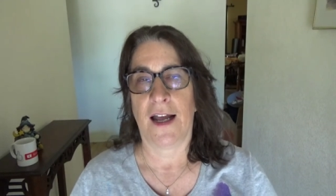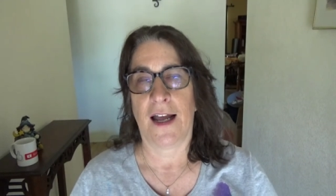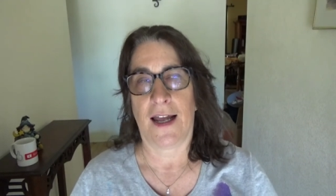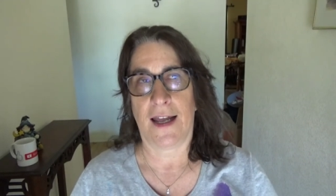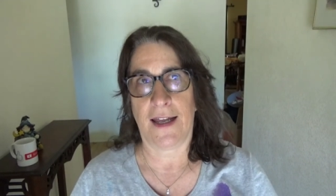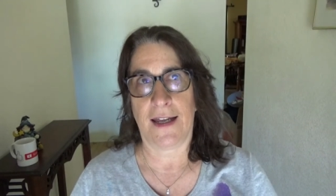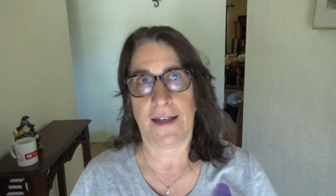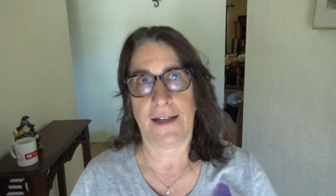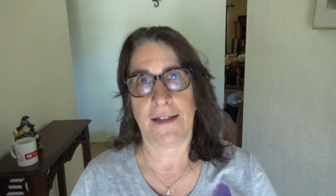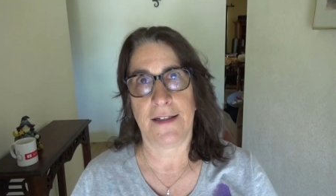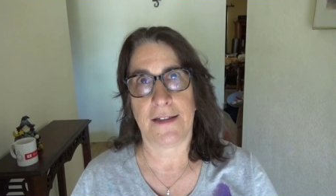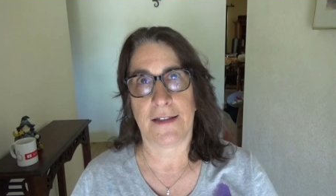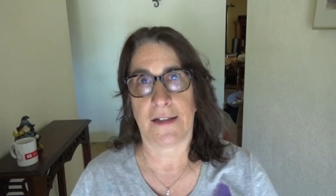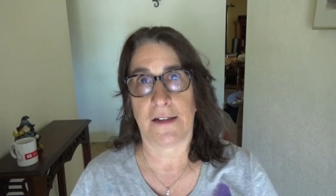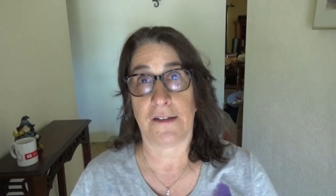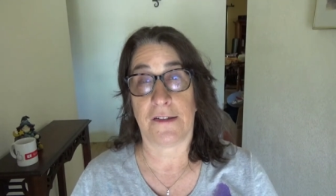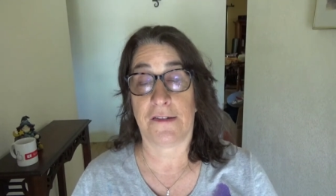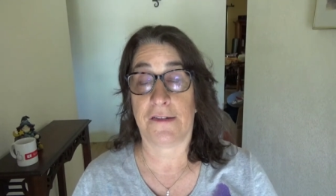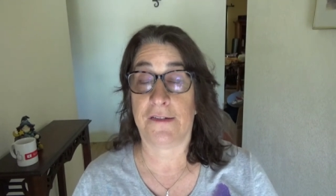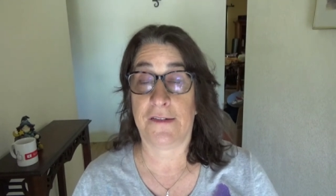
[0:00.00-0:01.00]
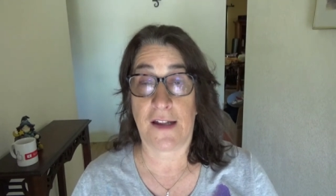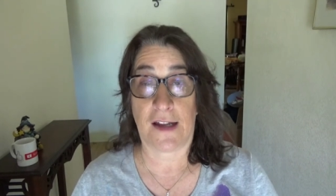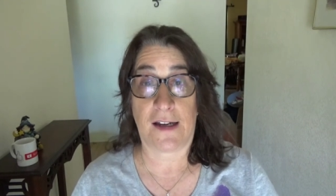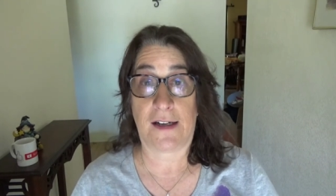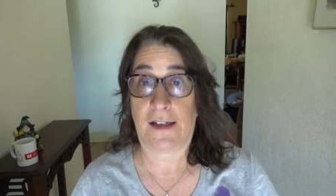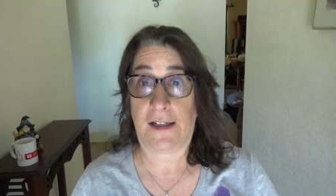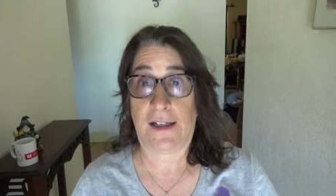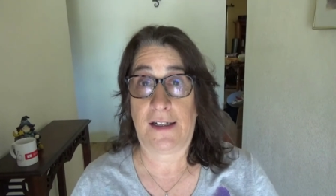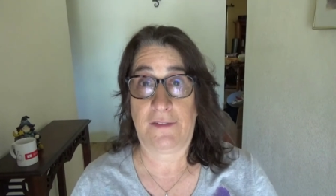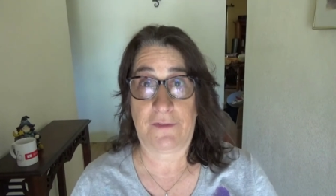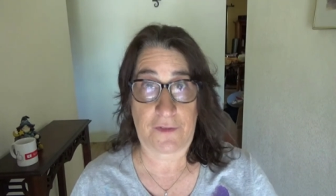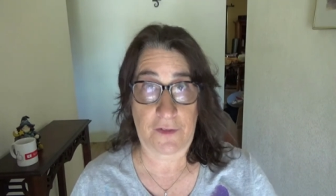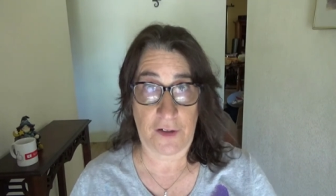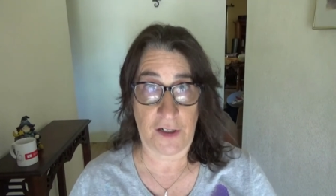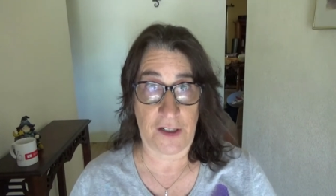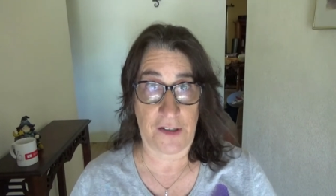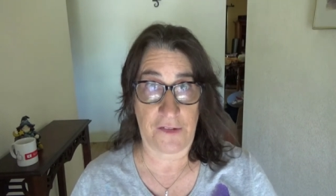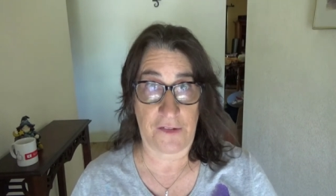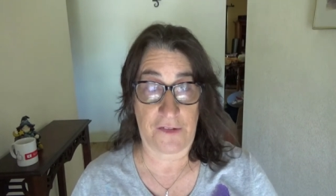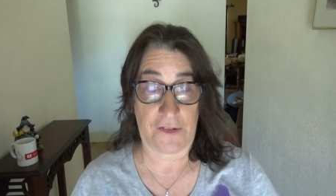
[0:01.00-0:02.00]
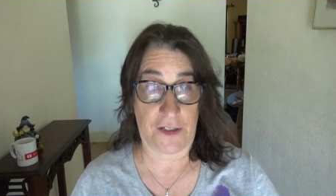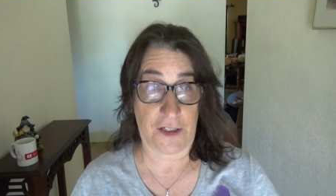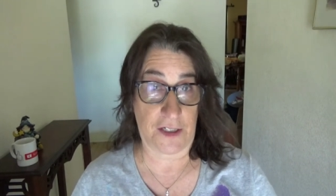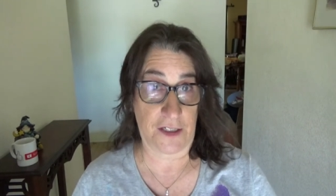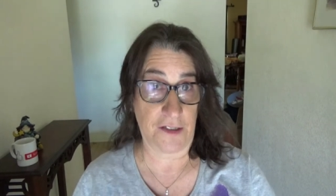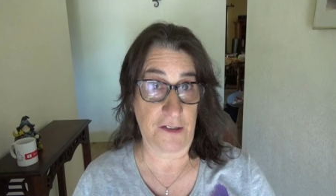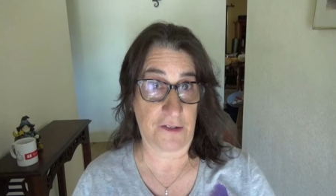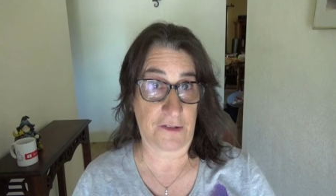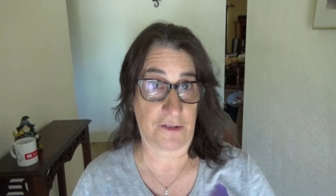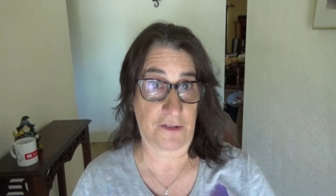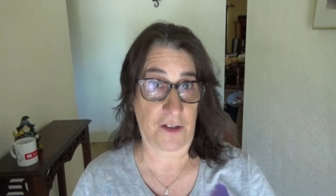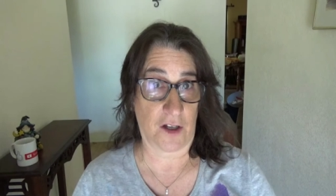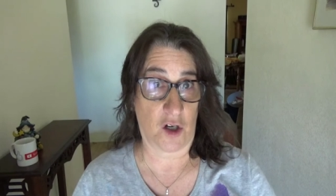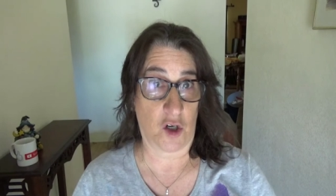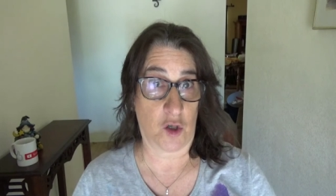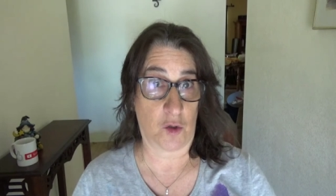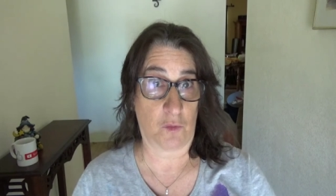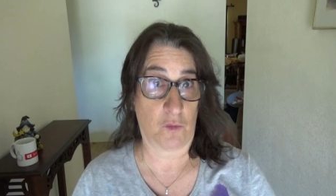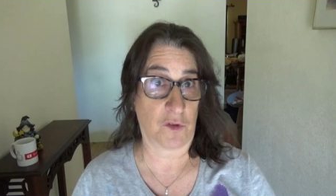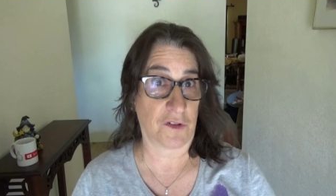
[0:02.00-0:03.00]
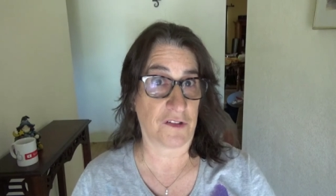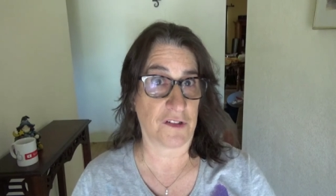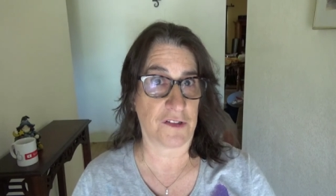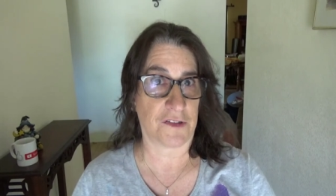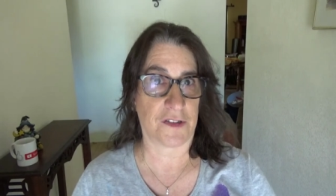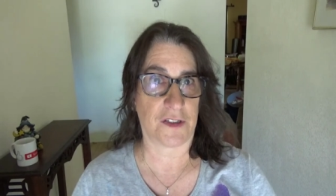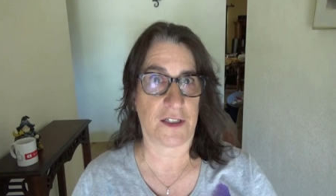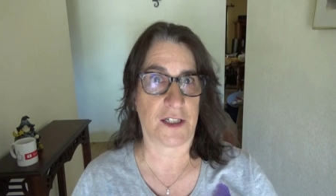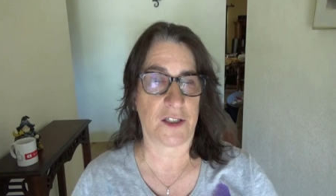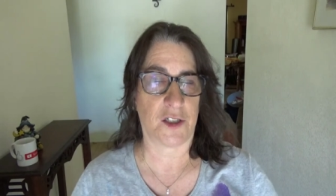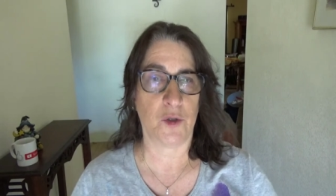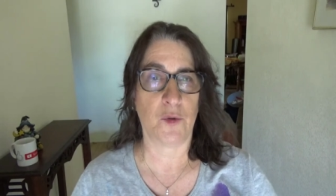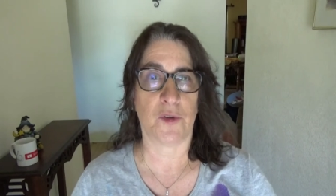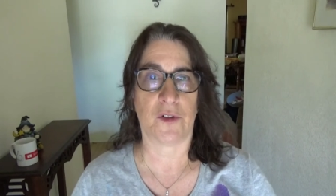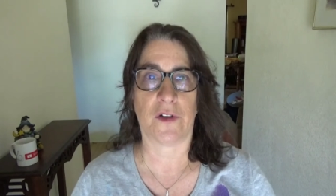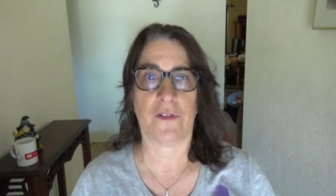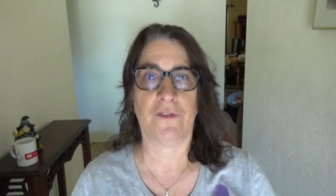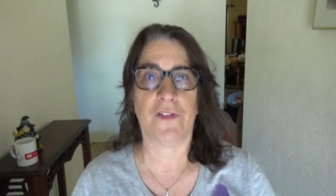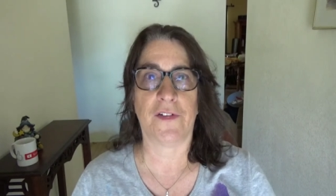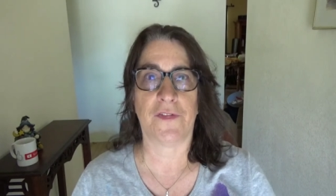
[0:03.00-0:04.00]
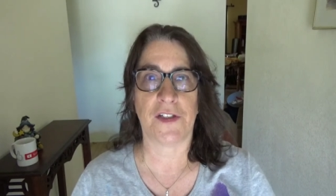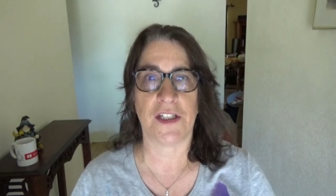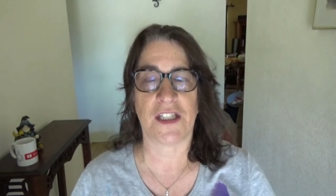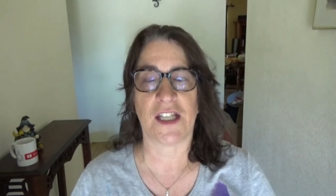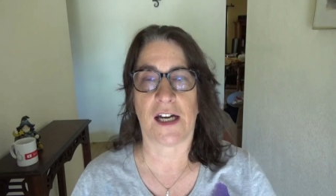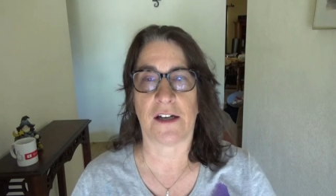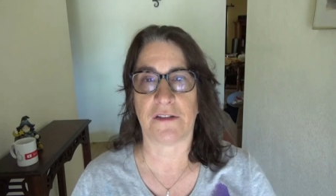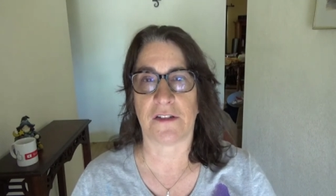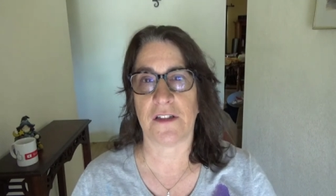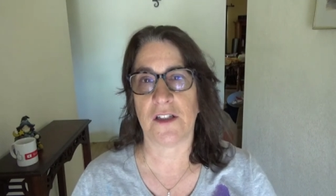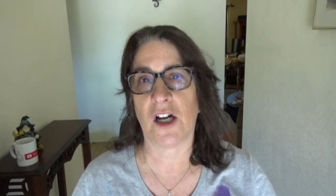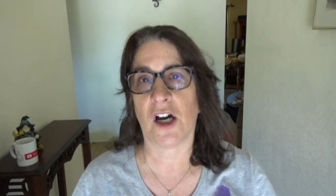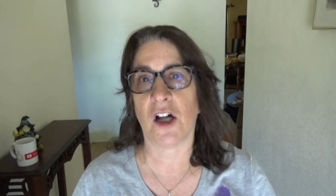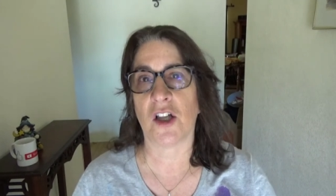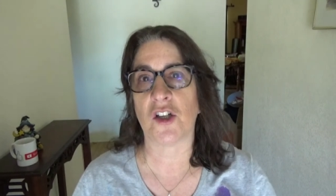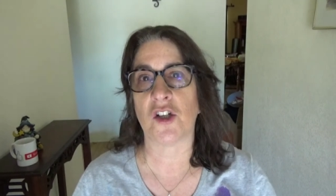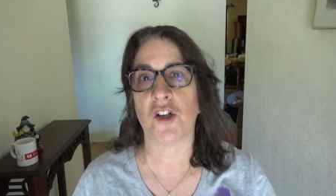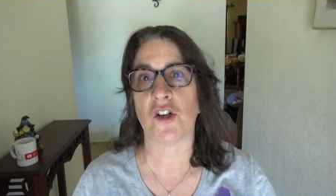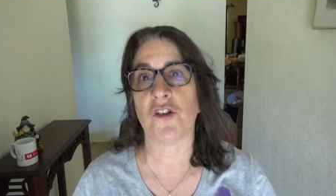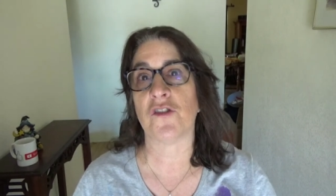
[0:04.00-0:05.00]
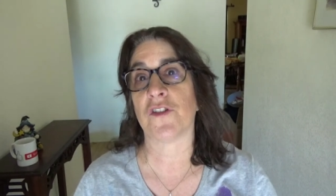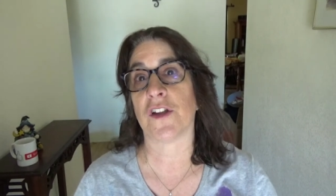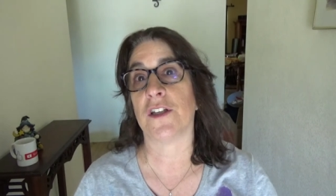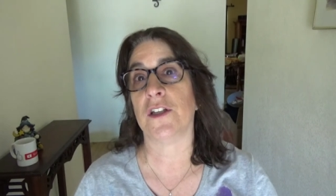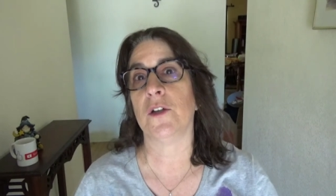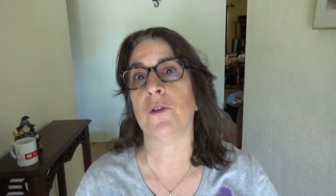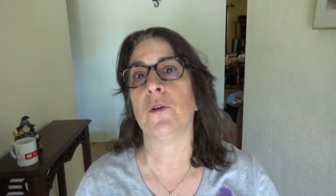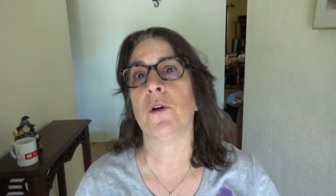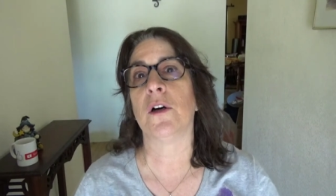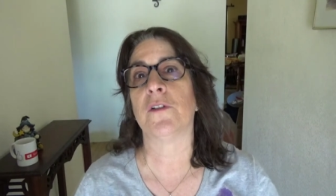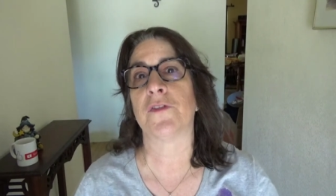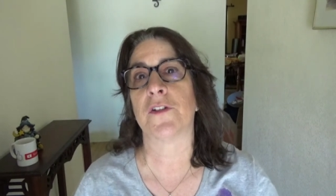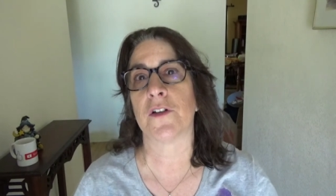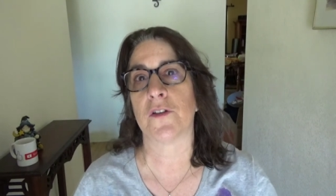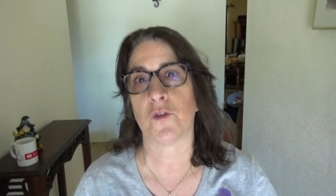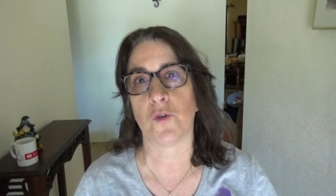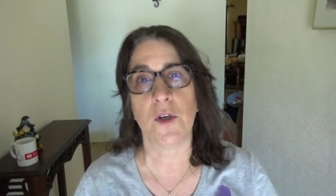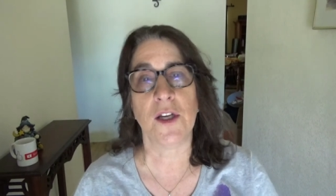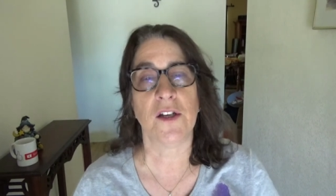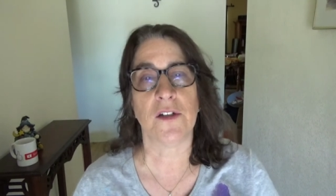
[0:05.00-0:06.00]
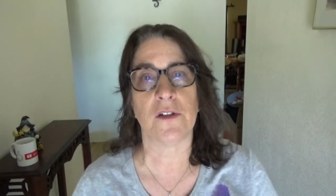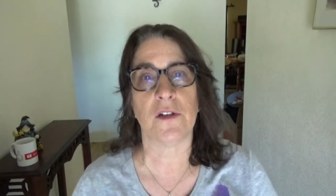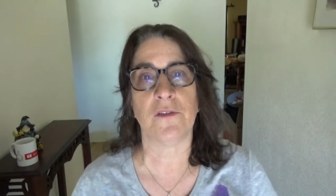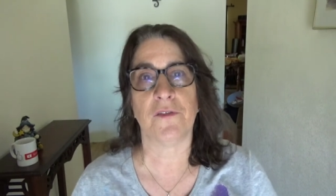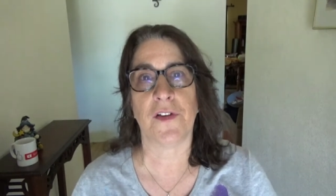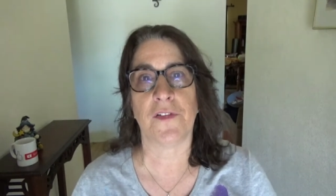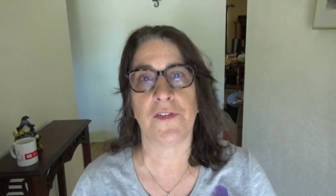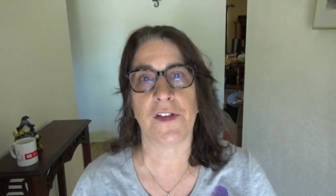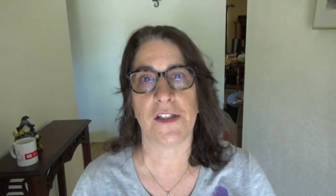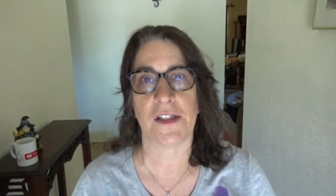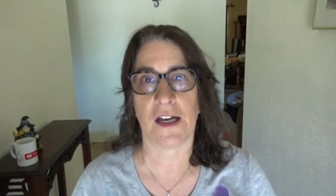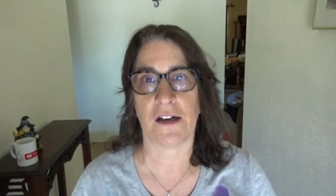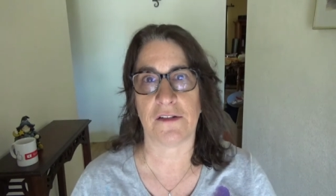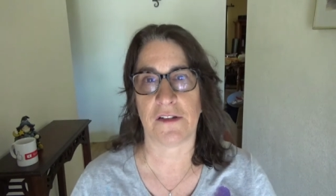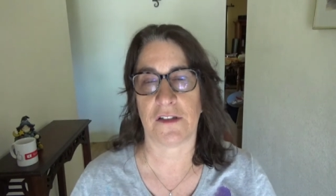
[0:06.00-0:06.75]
and uh, say, for instance, the home was listed at $250,000 and you offered $350,000,